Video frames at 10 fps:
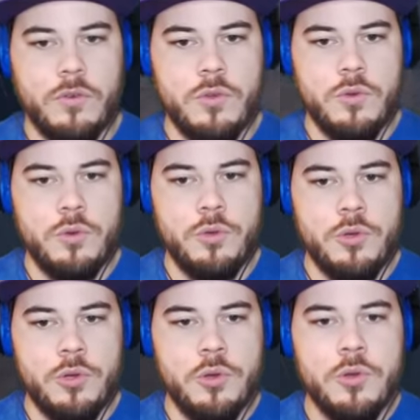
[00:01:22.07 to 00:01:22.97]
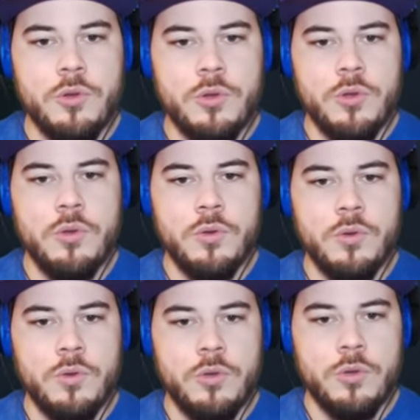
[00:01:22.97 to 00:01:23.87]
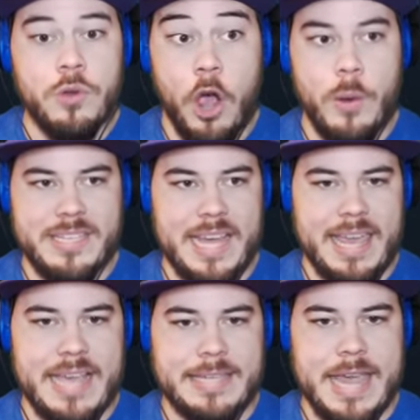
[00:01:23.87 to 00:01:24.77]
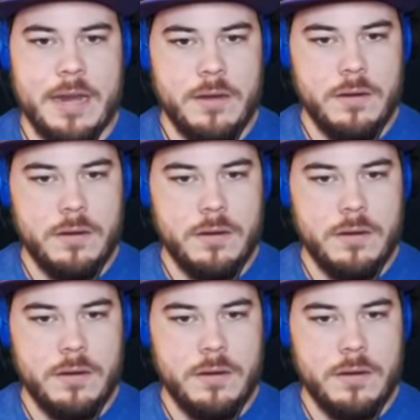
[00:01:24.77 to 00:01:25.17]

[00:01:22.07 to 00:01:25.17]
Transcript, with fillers: Do, do, do, do, do, do. Oh, is that a gas can?